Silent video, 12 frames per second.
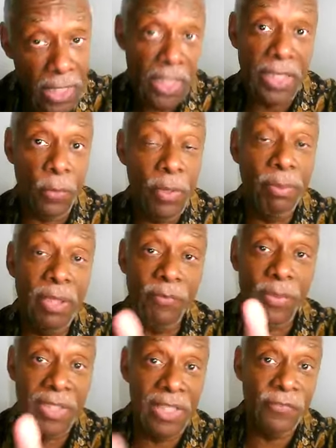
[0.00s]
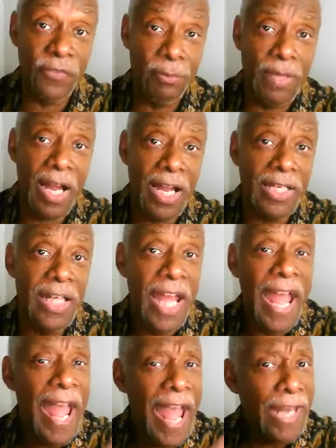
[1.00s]
that we believe was sent from God,
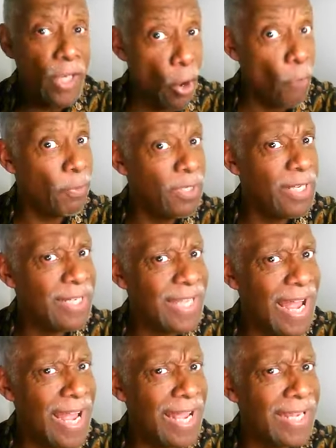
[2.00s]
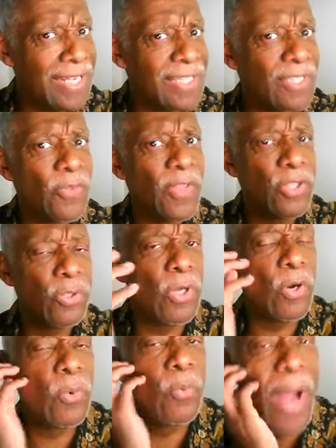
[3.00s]
and opened his eyes so that you
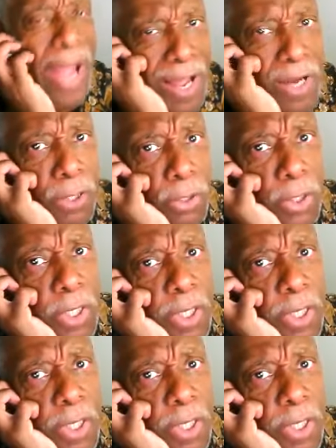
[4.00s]
go, wow,